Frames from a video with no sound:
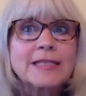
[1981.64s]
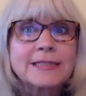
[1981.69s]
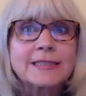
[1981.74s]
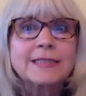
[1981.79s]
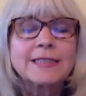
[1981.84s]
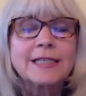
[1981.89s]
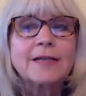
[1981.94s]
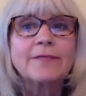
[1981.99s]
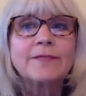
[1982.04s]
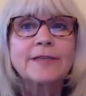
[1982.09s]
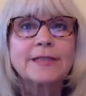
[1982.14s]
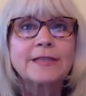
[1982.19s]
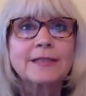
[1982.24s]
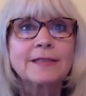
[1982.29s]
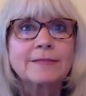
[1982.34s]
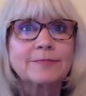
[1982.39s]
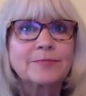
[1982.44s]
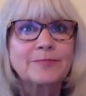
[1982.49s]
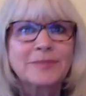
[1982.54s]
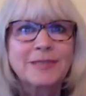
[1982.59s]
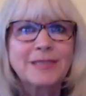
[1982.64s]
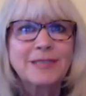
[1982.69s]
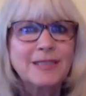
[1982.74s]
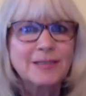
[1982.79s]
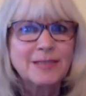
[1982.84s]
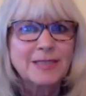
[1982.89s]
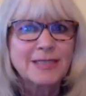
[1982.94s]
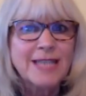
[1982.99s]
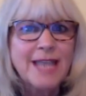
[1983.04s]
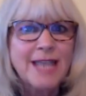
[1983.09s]
myself and, you
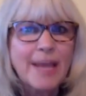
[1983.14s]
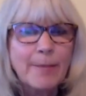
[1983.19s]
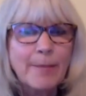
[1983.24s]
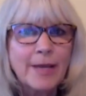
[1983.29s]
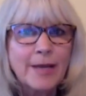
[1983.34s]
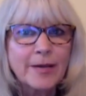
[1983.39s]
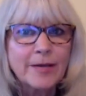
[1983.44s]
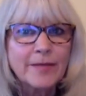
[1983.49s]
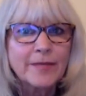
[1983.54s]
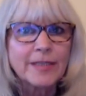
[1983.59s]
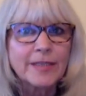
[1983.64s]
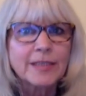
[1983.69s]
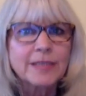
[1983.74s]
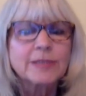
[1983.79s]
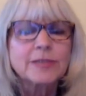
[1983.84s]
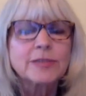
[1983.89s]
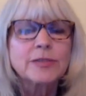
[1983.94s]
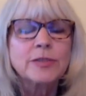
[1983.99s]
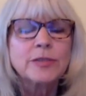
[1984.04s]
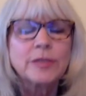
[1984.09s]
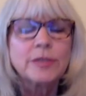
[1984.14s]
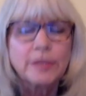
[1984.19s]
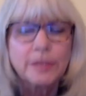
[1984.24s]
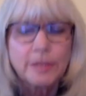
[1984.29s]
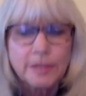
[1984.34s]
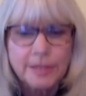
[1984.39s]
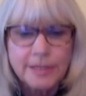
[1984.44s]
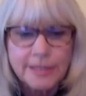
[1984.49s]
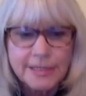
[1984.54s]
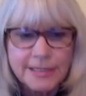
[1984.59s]
know, snap out of it.
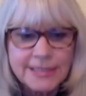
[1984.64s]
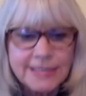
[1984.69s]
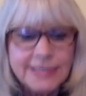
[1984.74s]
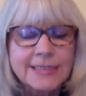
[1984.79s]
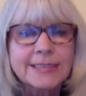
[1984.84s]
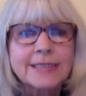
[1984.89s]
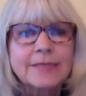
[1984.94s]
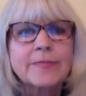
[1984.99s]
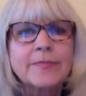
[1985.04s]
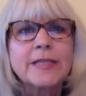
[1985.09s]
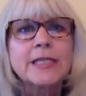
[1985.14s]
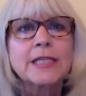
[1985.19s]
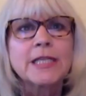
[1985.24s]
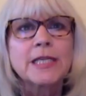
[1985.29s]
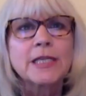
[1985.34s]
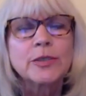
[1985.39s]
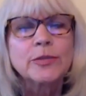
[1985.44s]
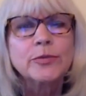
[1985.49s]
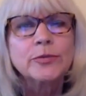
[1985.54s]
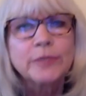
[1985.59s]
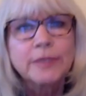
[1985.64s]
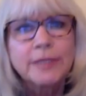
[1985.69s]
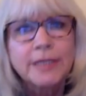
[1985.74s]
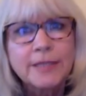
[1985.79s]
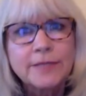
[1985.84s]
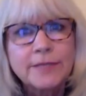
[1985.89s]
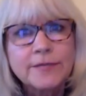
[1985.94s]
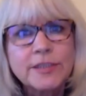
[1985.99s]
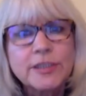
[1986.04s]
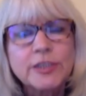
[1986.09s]
This is something that you
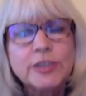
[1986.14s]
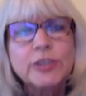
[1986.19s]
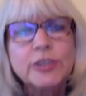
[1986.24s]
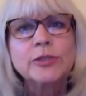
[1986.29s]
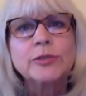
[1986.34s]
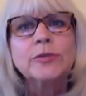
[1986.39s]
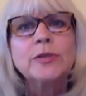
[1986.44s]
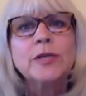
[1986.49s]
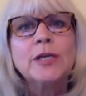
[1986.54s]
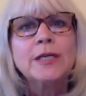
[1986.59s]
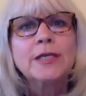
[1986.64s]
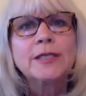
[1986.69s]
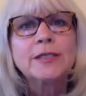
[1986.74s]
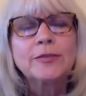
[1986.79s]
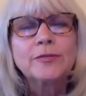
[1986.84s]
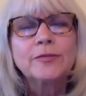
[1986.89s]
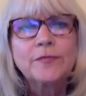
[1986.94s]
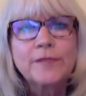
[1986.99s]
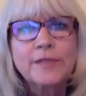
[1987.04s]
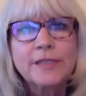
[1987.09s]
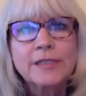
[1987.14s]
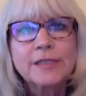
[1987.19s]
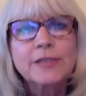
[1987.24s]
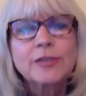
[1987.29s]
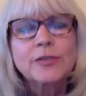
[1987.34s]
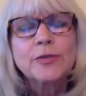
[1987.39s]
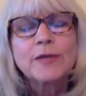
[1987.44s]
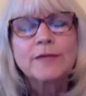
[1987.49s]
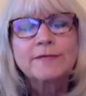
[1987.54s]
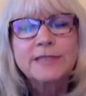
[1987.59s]
love to do. You feel
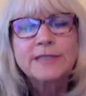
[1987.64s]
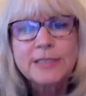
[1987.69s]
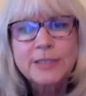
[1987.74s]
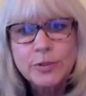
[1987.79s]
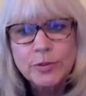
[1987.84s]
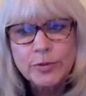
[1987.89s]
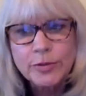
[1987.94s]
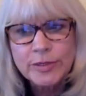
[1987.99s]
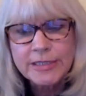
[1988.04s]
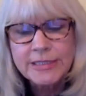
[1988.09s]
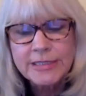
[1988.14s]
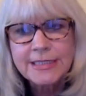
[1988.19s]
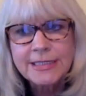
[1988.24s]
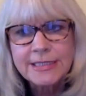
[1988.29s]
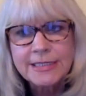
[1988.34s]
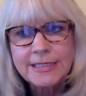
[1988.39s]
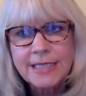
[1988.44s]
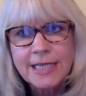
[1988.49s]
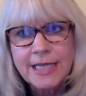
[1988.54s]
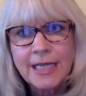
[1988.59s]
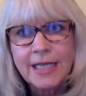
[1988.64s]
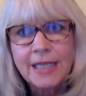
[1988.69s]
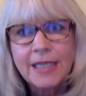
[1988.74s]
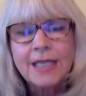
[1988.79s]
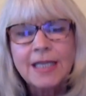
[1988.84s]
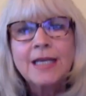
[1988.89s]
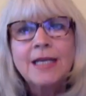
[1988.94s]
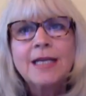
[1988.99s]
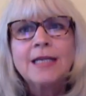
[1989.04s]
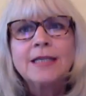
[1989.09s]
you have stories to
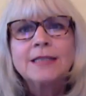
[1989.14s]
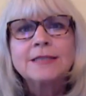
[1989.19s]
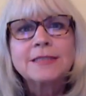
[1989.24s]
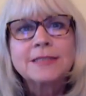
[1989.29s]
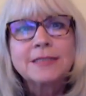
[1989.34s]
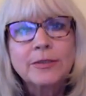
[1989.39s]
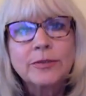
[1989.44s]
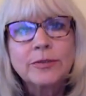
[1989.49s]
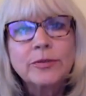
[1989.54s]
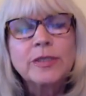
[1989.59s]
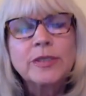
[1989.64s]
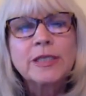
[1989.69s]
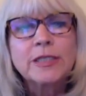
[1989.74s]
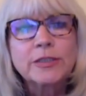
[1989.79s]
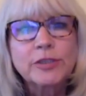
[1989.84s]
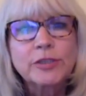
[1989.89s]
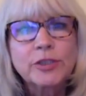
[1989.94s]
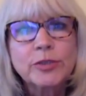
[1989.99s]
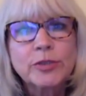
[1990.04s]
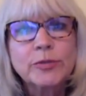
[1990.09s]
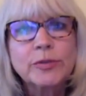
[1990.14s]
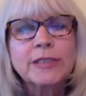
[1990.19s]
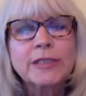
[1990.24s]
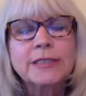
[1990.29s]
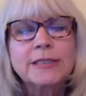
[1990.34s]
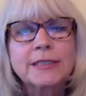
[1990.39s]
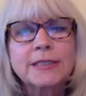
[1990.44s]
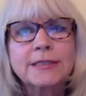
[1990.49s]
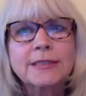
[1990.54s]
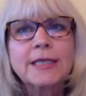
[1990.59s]
tell. So get to it.
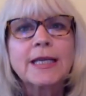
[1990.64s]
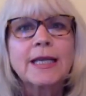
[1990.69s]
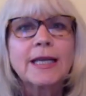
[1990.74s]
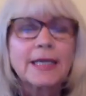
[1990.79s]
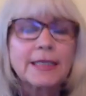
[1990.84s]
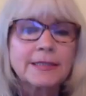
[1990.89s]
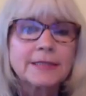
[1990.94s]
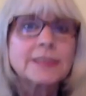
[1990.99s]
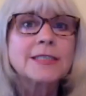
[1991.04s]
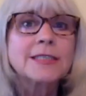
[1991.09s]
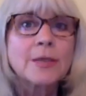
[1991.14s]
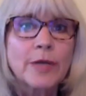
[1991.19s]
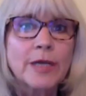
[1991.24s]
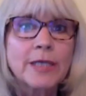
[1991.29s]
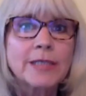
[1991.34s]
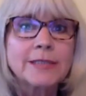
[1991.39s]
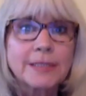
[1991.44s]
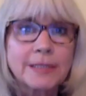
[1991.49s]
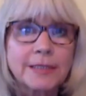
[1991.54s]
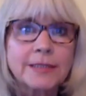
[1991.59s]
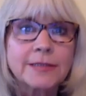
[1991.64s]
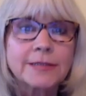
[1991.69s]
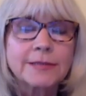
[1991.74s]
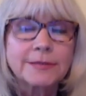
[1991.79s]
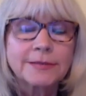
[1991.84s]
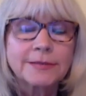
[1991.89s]
And so I did.